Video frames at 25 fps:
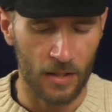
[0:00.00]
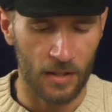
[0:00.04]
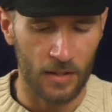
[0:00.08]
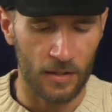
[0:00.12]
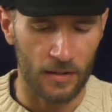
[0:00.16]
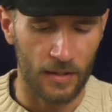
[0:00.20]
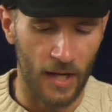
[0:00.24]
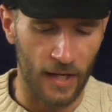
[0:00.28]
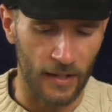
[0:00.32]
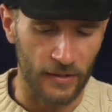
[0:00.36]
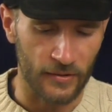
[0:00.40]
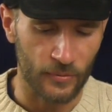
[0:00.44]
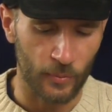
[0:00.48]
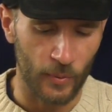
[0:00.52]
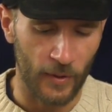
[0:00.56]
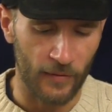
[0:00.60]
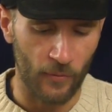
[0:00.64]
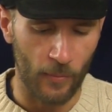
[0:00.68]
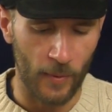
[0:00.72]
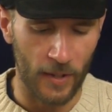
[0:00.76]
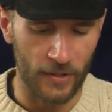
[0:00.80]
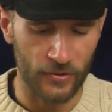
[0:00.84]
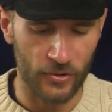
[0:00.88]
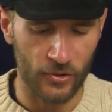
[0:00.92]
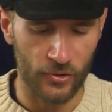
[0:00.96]
Next, we have
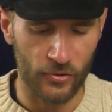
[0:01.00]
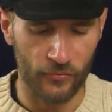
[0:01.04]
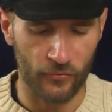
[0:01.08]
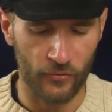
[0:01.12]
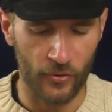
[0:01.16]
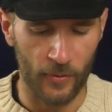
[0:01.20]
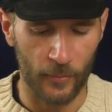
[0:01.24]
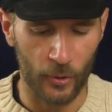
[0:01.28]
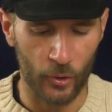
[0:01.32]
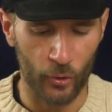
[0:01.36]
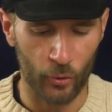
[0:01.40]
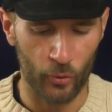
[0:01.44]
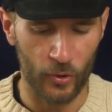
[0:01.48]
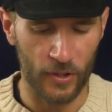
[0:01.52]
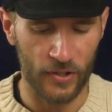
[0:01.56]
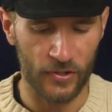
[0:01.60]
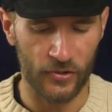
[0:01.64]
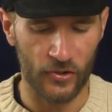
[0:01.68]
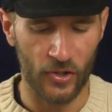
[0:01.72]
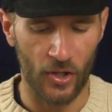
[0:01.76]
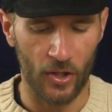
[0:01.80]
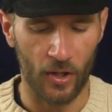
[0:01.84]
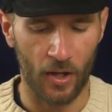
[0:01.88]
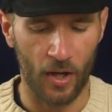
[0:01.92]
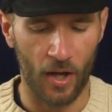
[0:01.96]
a message from
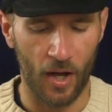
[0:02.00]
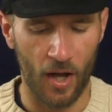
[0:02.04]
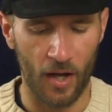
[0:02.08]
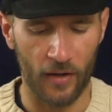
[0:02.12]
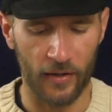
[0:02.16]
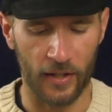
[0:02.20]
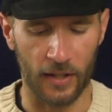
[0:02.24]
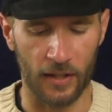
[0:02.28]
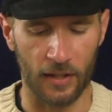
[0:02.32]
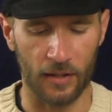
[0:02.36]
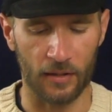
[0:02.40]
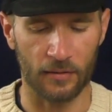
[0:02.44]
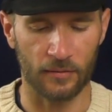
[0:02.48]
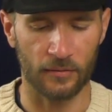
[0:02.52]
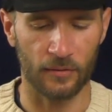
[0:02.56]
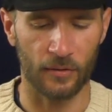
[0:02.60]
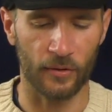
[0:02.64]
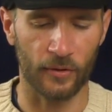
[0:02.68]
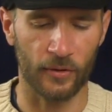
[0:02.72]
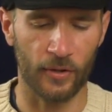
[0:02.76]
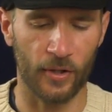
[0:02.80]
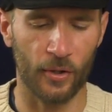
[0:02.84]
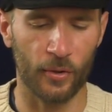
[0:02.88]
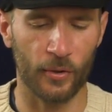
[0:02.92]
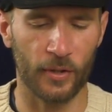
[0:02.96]
Chris Kahi,
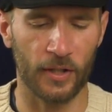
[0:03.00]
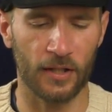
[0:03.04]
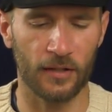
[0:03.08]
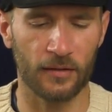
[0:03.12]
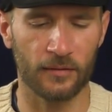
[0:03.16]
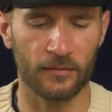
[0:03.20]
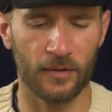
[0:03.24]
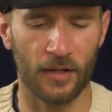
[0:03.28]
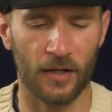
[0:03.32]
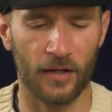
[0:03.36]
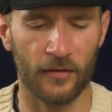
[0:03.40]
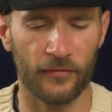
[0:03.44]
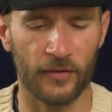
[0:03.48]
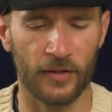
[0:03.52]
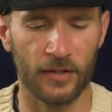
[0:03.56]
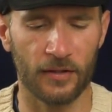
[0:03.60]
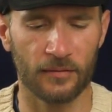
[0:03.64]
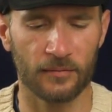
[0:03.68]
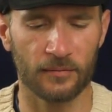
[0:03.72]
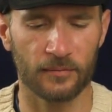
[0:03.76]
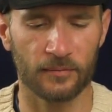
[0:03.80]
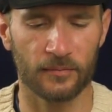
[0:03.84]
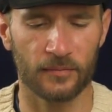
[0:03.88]
or Kohi Coffee.